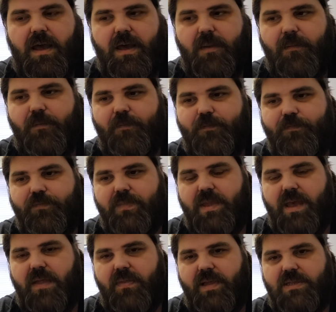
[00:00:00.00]

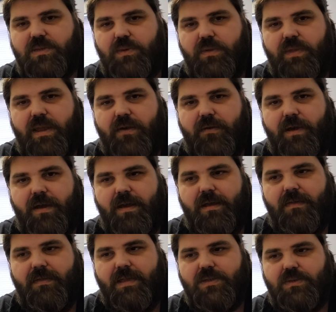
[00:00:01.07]
And that's what
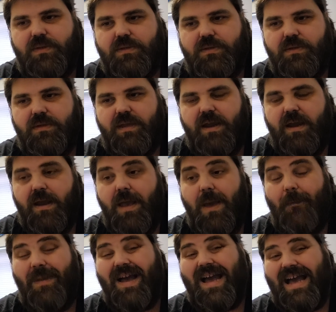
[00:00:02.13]
they're doing there.
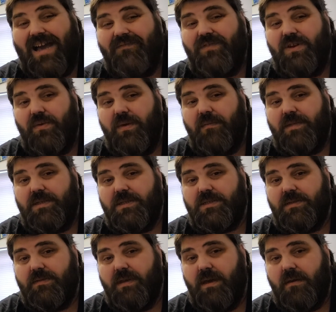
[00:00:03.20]
But I have no
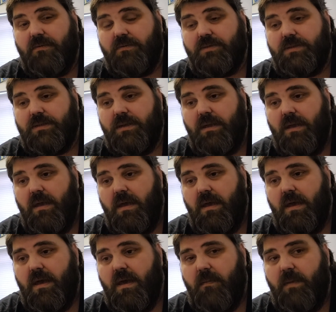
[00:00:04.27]
images of those.
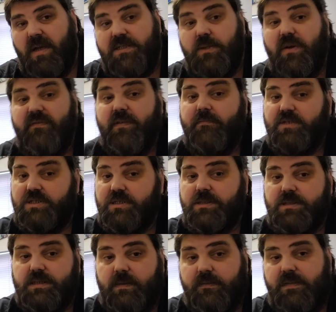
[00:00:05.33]
I do have
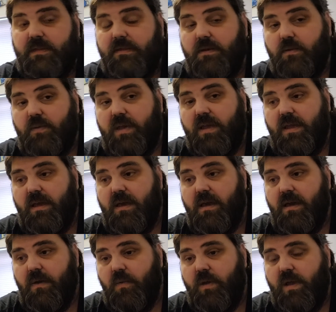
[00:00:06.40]
images of something that we
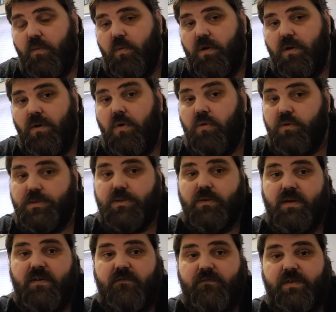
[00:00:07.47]
will
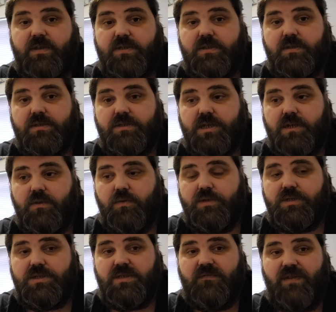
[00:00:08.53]
also have featured on the channel,
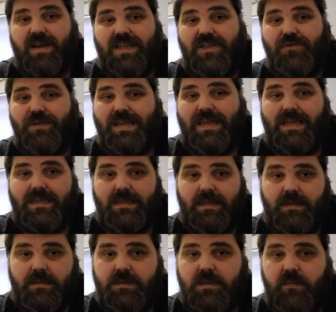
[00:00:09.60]
which is a fairly unique
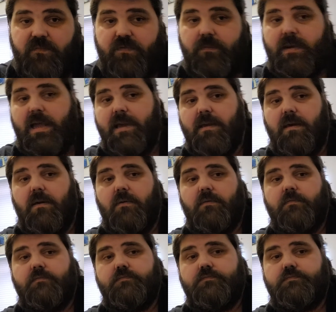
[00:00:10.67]
thing that's come from
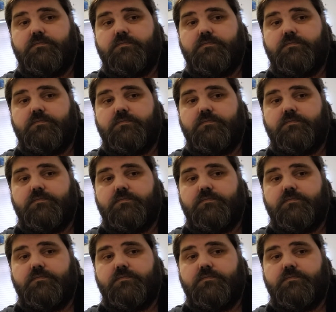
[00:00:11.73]
Lego.